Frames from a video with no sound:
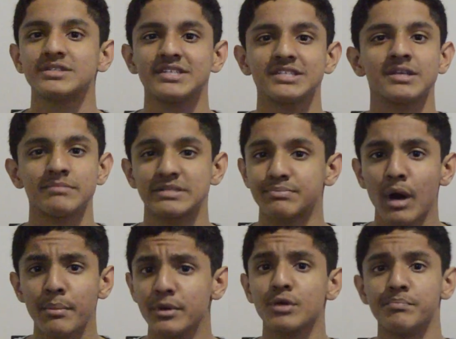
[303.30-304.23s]
system is
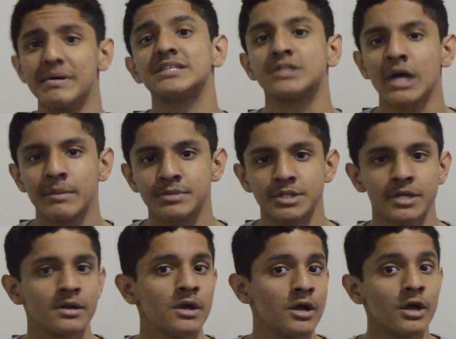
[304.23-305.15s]
probably your best
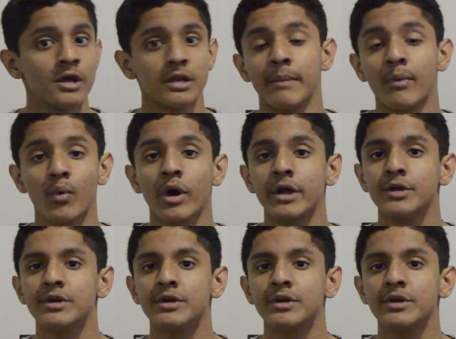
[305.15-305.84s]
option. Number one,